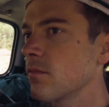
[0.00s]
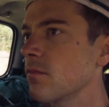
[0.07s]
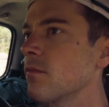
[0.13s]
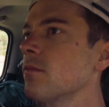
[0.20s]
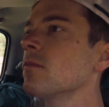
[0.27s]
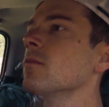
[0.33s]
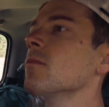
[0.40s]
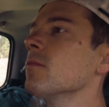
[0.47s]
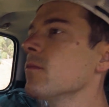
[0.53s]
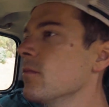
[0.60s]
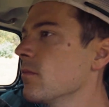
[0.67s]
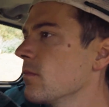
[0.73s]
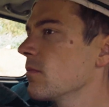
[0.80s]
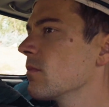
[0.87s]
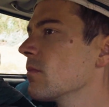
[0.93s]
You know,
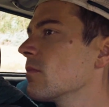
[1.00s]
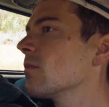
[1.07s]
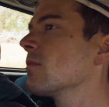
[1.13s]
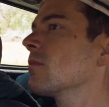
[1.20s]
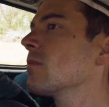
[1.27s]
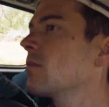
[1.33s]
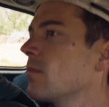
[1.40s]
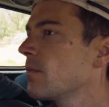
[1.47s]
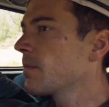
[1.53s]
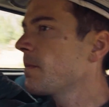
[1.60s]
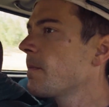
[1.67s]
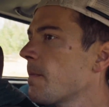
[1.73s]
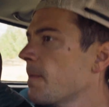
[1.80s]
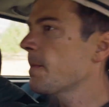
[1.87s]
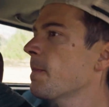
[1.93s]
they're
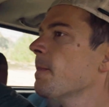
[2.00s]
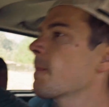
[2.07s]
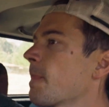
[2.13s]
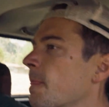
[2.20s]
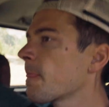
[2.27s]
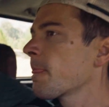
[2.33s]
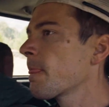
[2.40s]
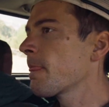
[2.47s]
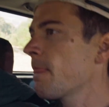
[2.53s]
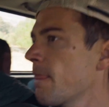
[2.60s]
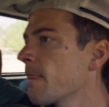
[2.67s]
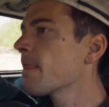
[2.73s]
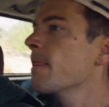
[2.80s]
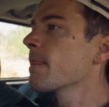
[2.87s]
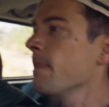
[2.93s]
cool people.
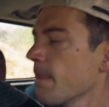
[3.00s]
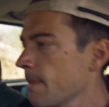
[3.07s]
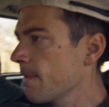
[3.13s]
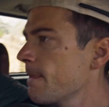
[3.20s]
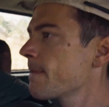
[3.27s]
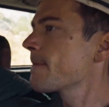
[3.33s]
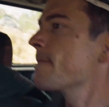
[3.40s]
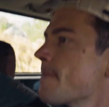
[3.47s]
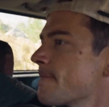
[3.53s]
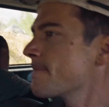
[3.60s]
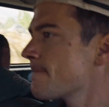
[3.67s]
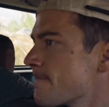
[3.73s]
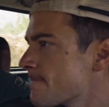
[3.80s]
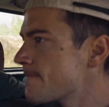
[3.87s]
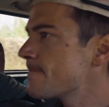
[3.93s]
They're coming
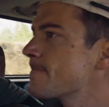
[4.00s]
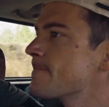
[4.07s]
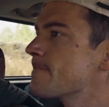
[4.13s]
here,